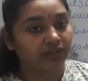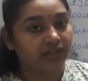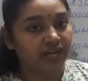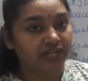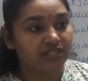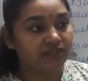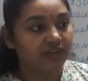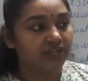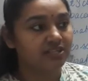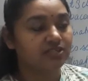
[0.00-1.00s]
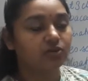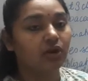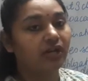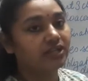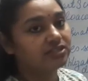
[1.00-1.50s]
That is why it is
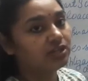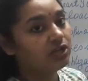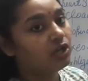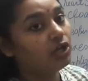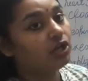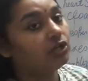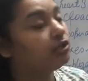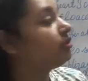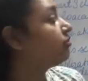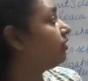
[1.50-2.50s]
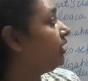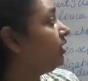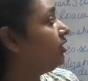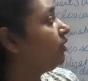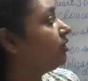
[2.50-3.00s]
called as a
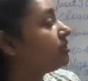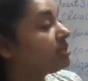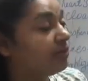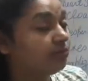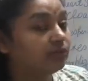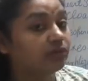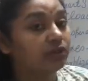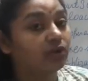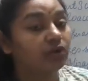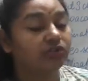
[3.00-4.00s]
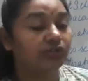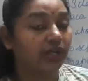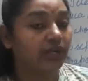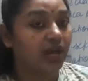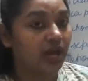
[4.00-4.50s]
three-chambered or
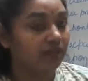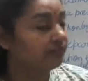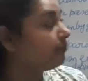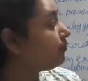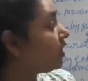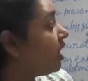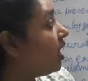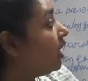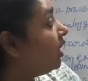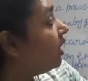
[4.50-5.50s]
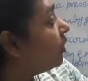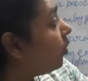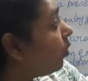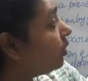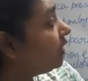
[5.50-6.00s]
3.5.
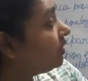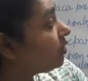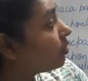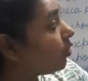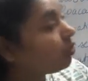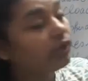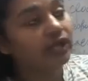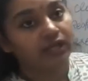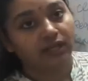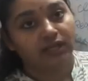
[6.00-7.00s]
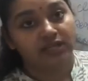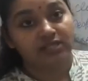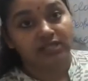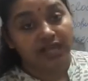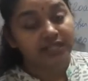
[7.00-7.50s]
Only the crocodile
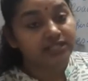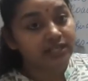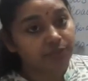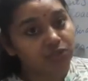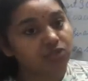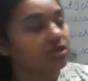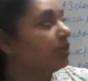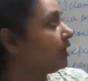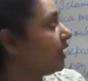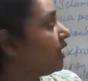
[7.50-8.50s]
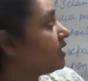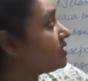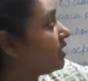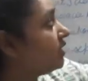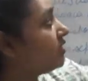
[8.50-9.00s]
is exceptional
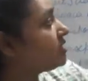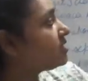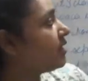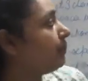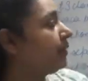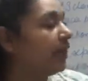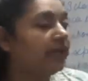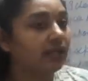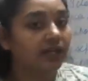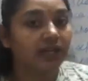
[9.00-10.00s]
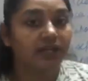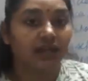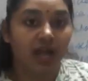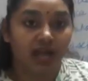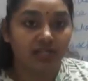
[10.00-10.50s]
case in this reptilia
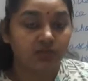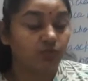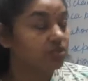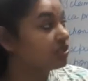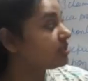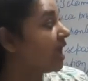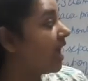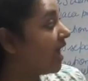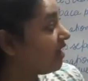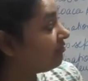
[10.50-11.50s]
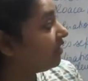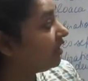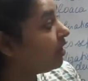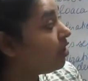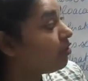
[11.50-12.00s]
class which is
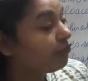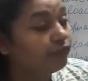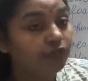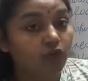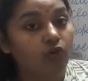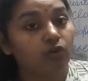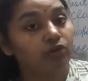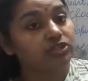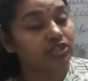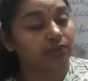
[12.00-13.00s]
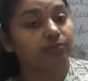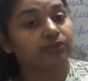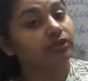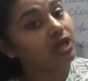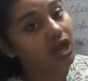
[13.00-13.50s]
having
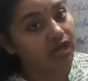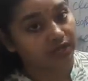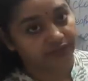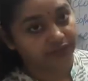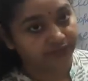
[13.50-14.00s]
four-chambered heart.